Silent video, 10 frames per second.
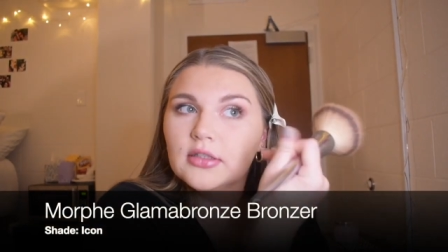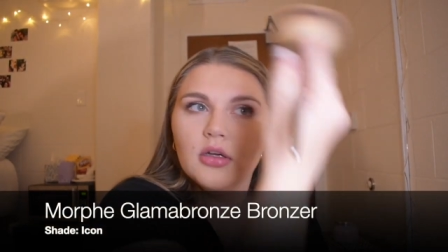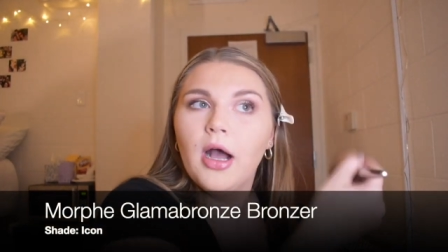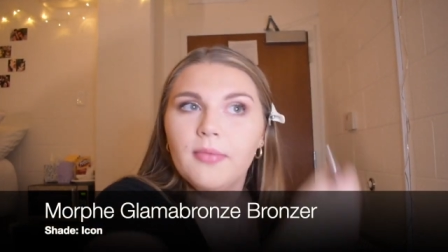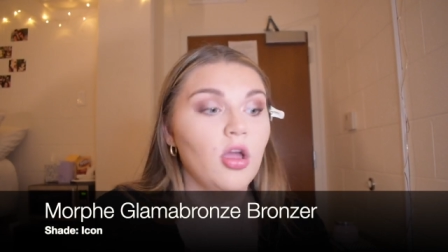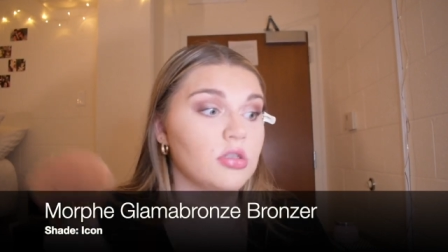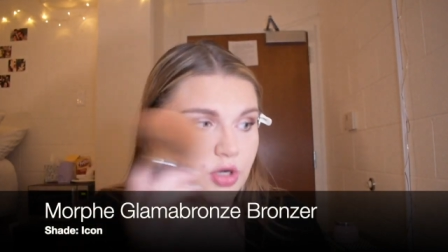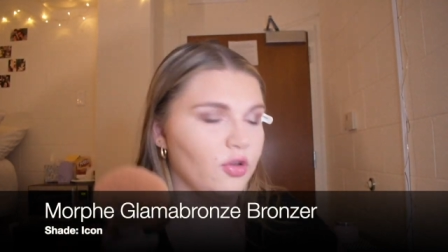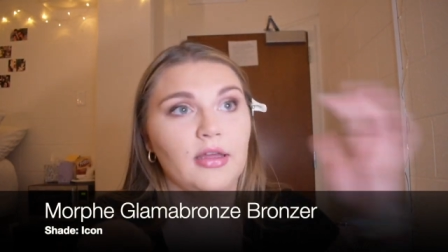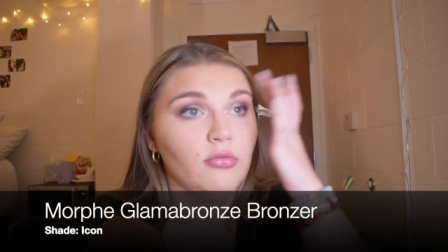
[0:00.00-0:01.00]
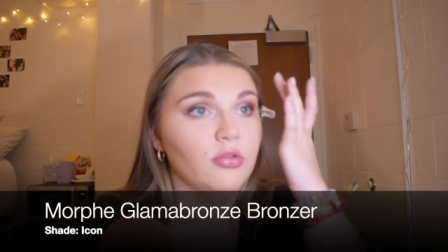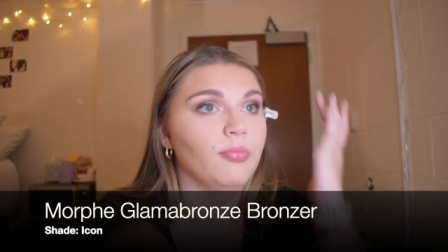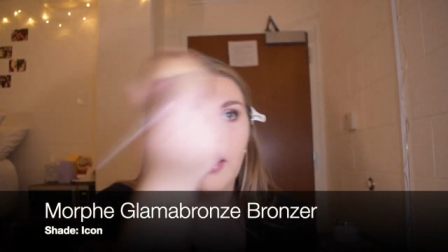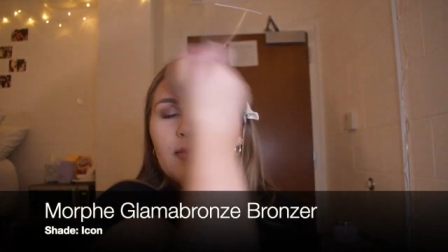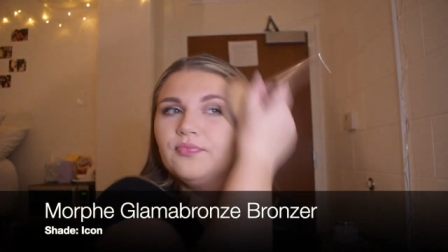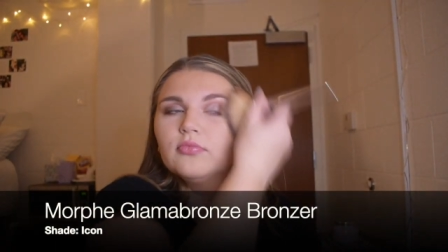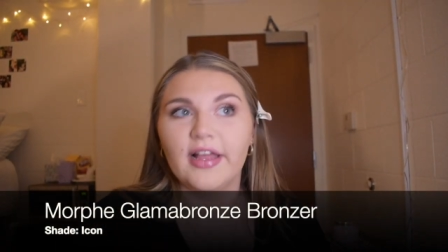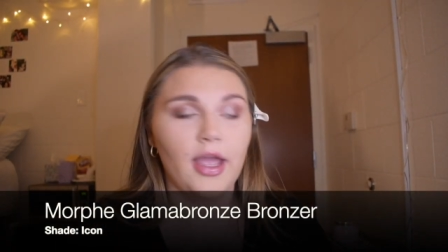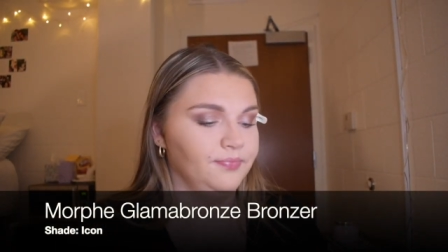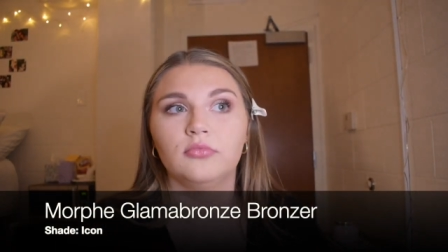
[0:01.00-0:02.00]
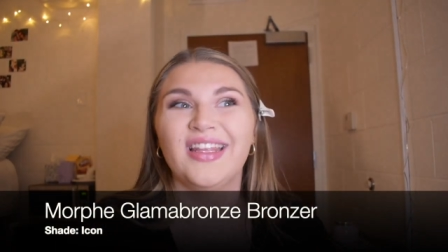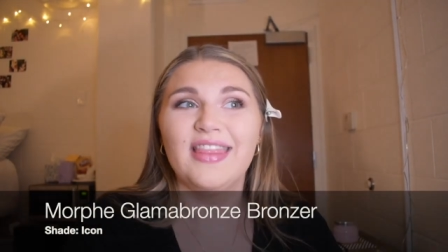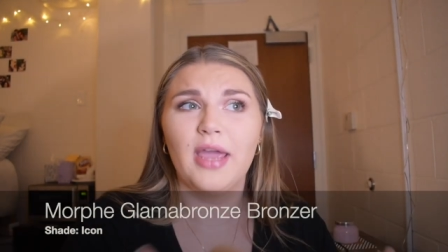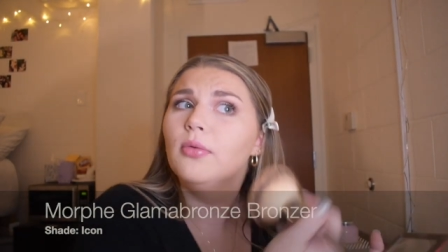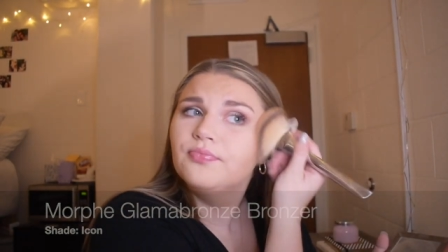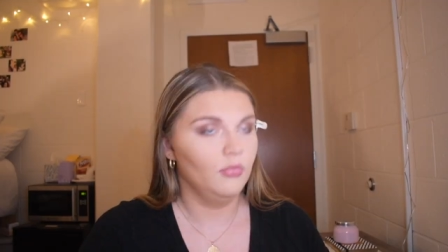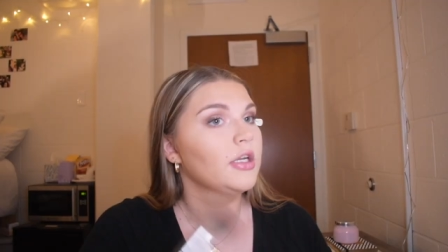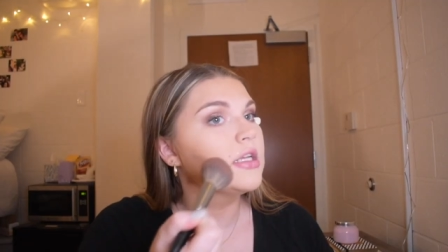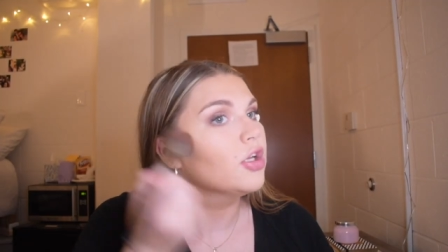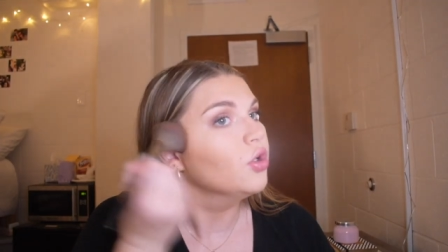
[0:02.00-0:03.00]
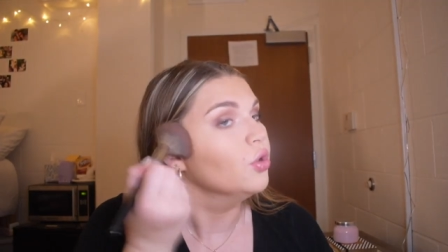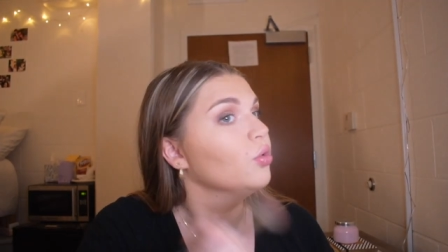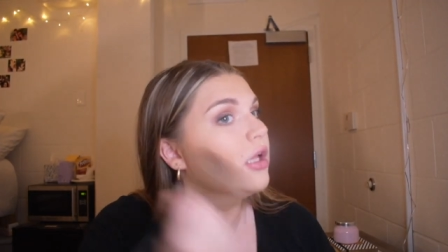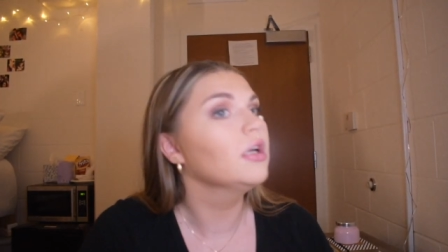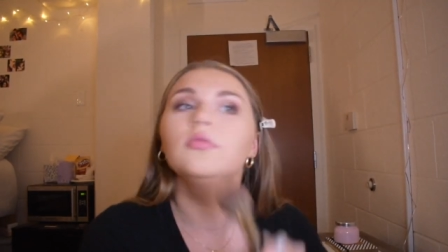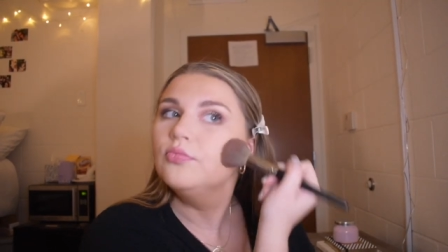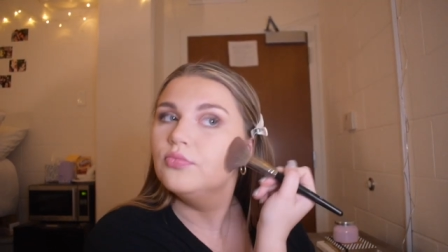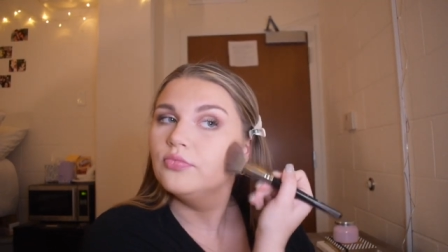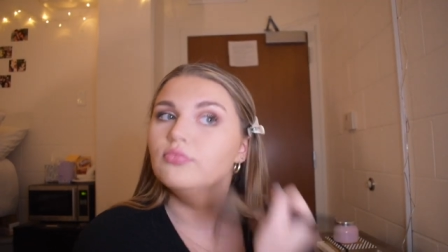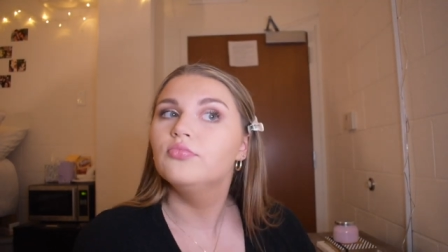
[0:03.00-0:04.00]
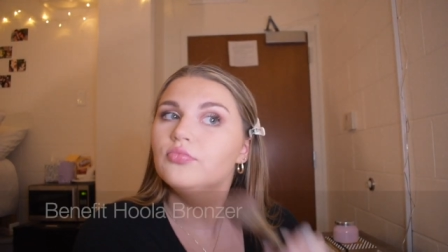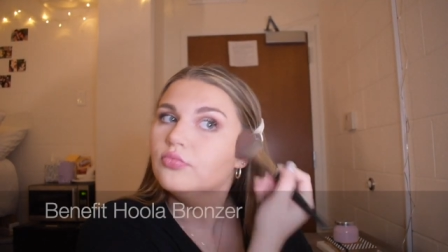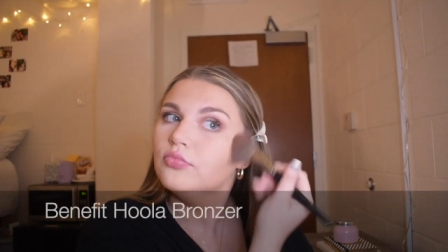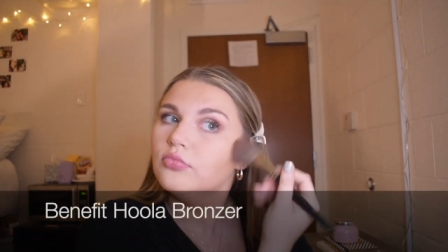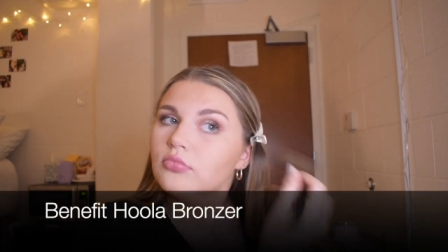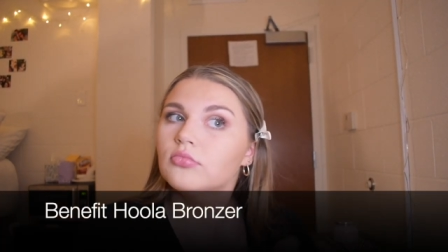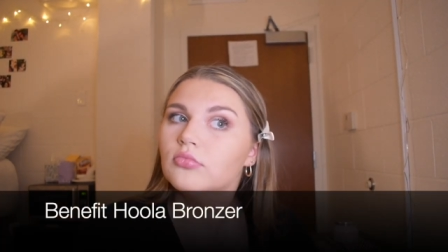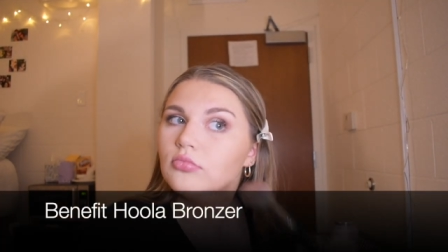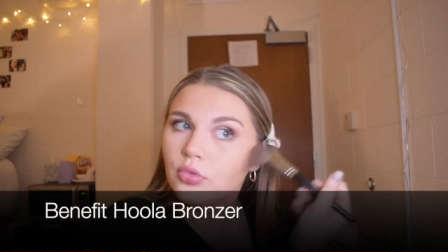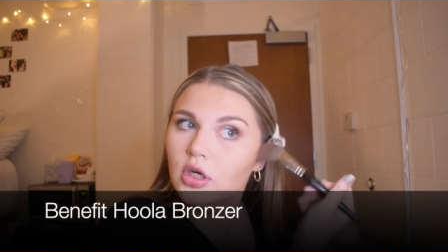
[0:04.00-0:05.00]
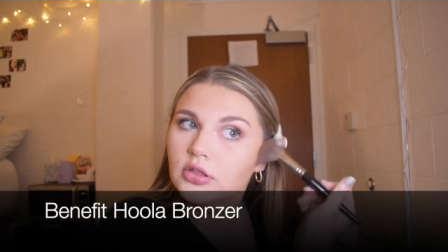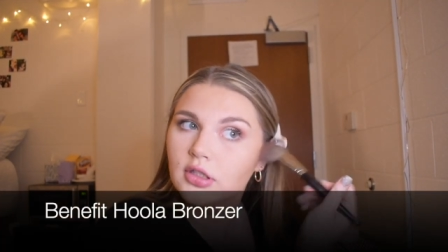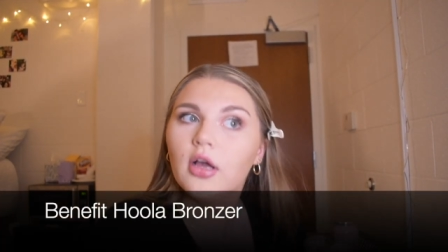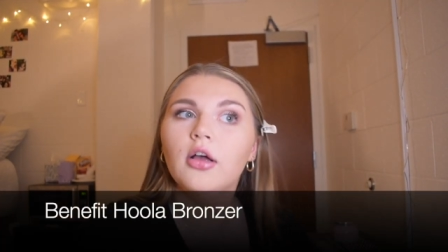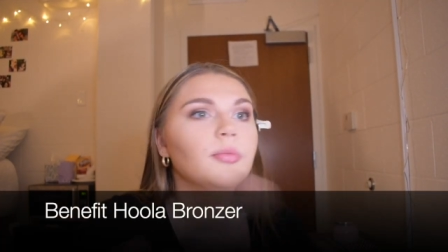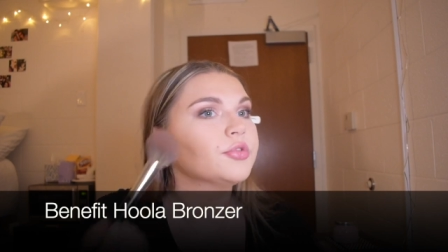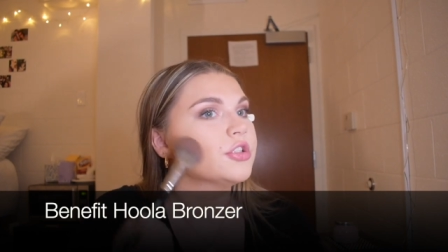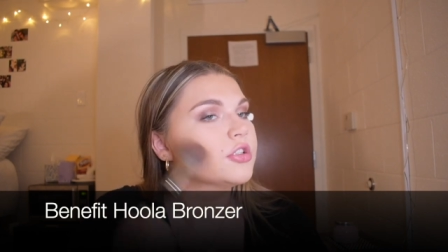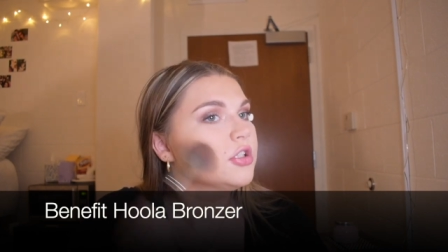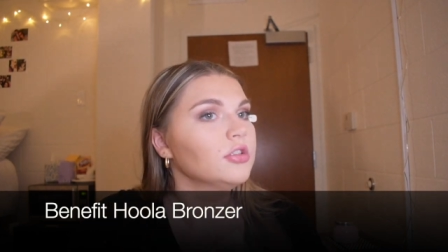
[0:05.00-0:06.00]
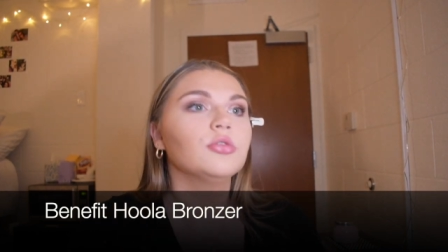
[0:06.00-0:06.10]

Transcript: Bronze and Icon. Then I'm just taking Hoola Bronzer.